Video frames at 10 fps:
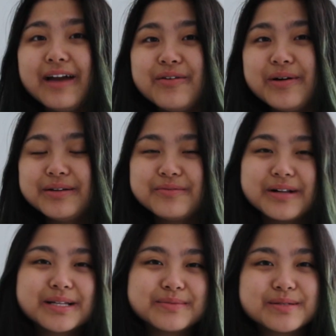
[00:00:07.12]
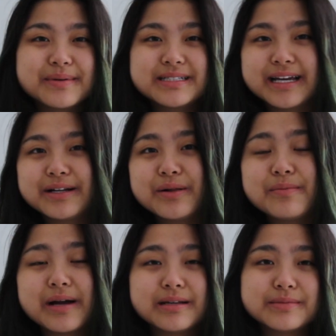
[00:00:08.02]
everyone, welcome to my channel.
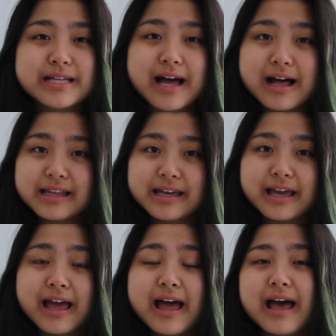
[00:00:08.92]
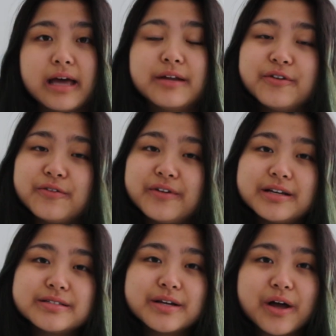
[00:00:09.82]
My name is Ali, and a few
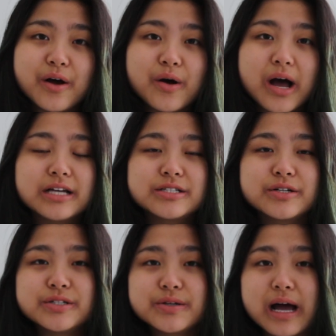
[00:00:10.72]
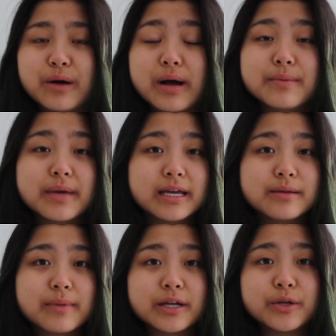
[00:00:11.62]
videos ago, I showed you how I
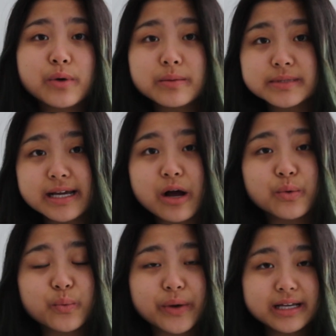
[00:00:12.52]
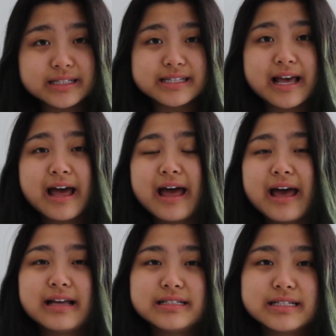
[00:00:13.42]
made my new website on Wix.
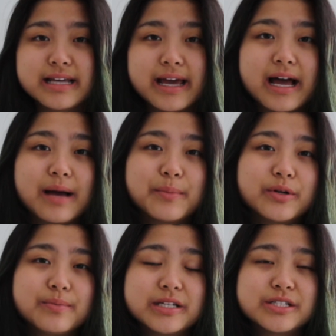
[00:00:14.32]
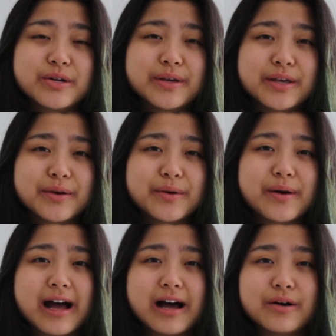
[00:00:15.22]
And today I'm going to be showing you
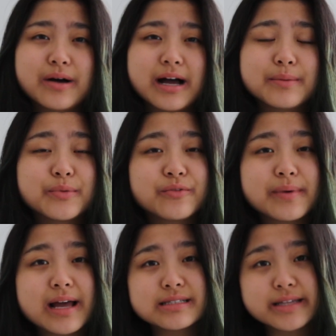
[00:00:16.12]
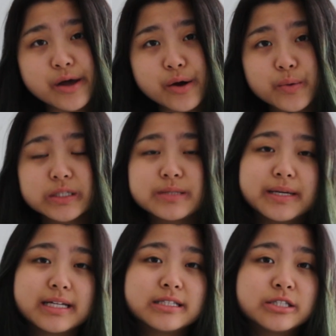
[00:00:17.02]
how I improve my SEO, which
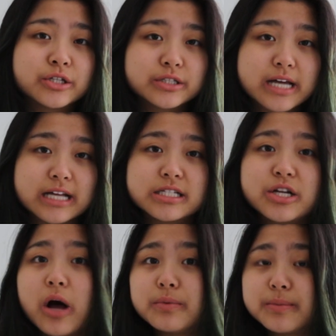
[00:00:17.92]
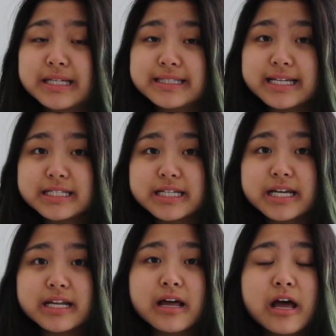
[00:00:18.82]
means search engine
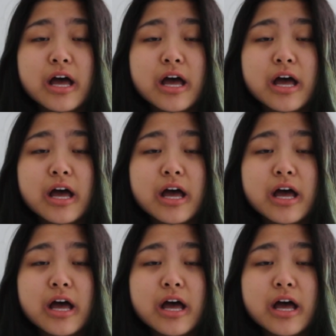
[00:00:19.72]
optimization,